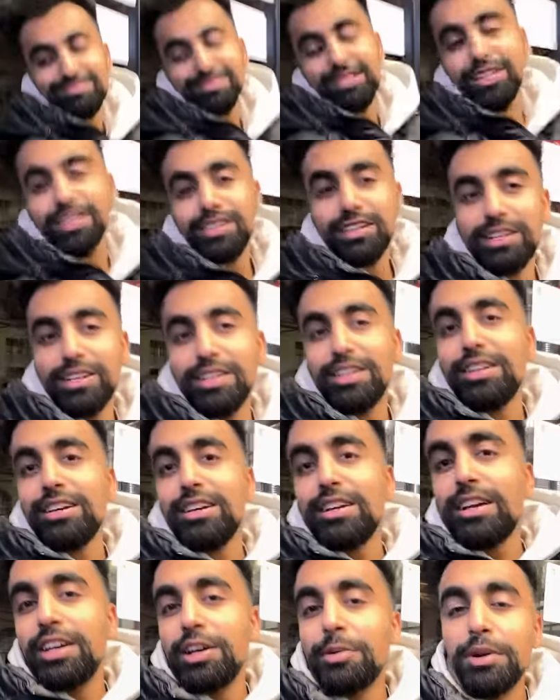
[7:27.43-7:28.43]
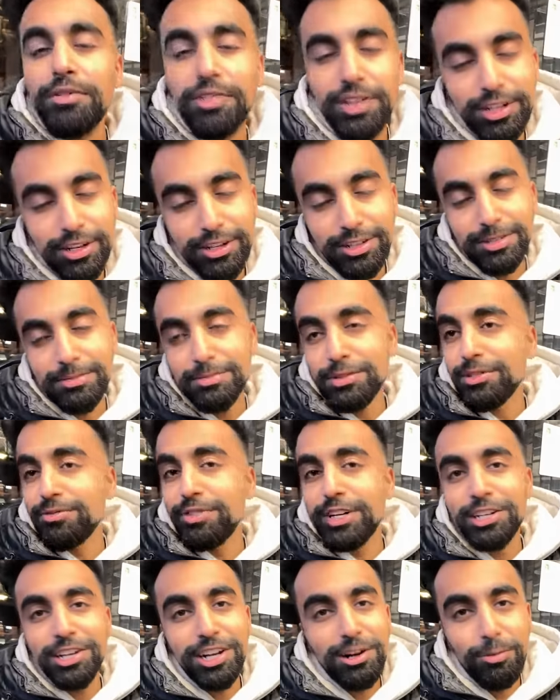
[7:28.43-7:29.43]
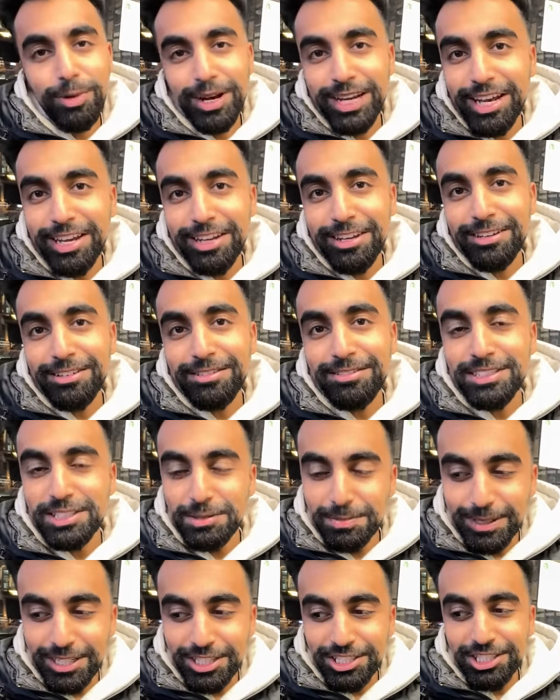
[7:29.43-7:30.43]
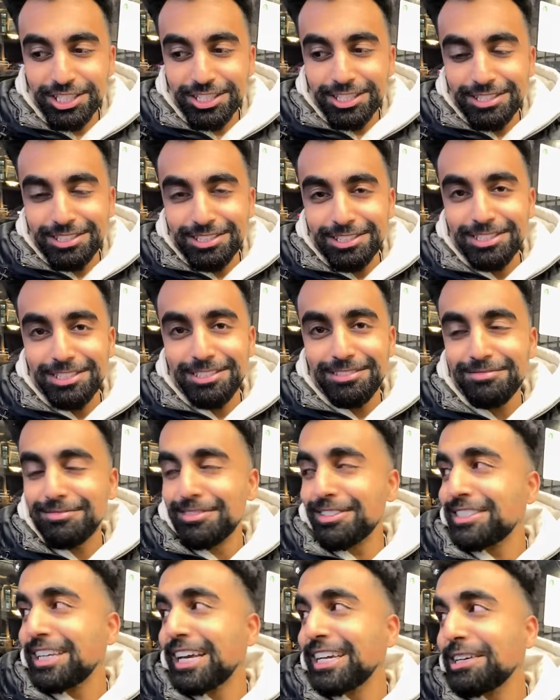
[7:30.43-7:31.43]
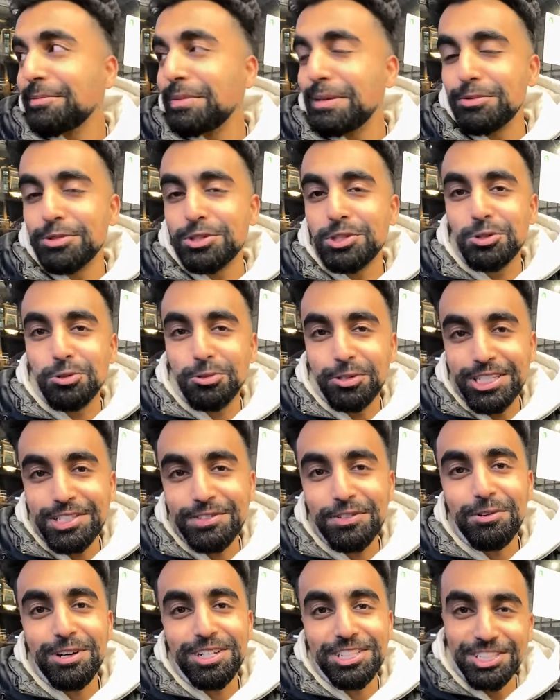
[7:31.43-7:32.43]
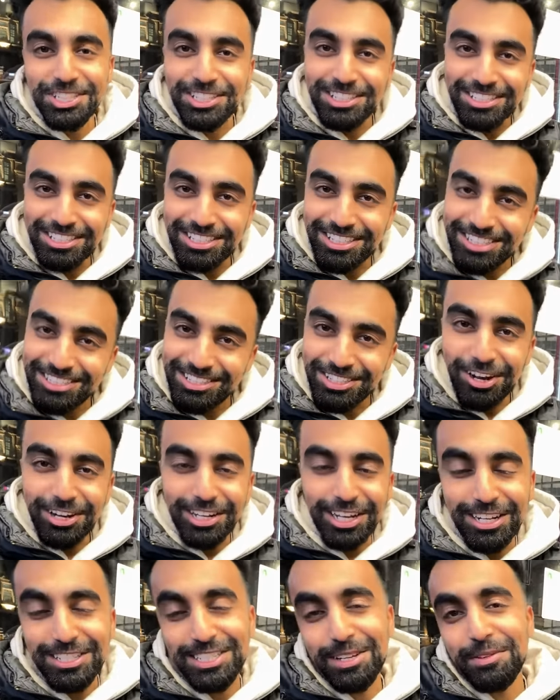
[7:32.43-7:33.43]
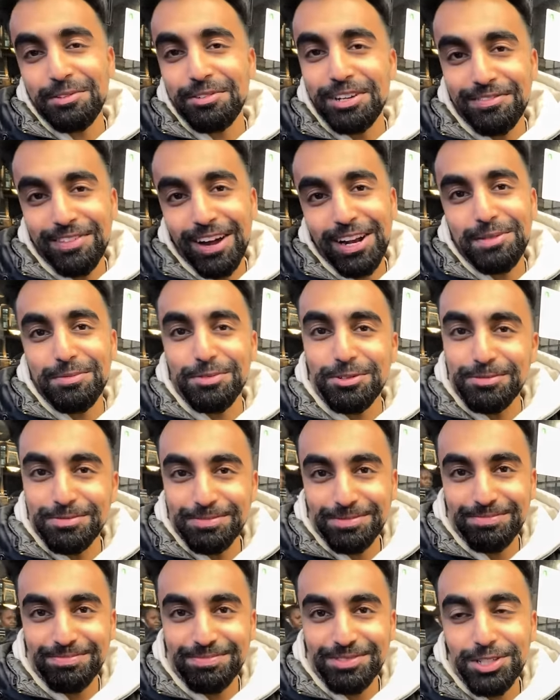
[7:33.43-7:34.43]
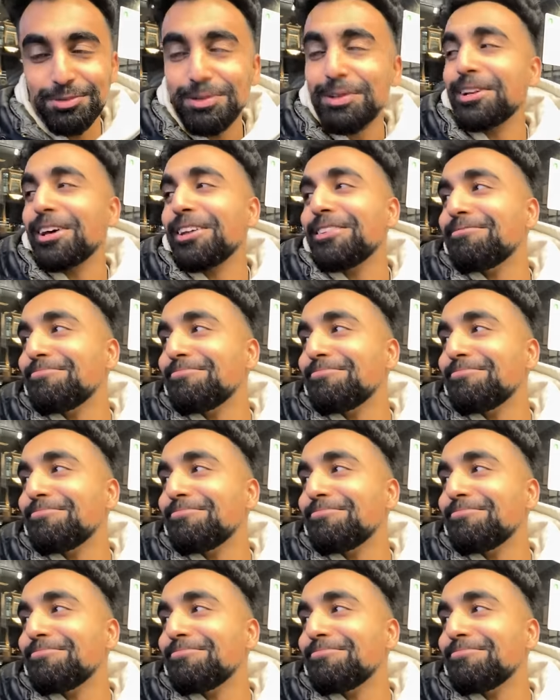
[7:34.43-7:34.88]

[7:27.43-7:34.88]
Was it alright? It went really good. You're really good at winging speeches, taking people's stories for questions and turning it into something really valuable. So well done.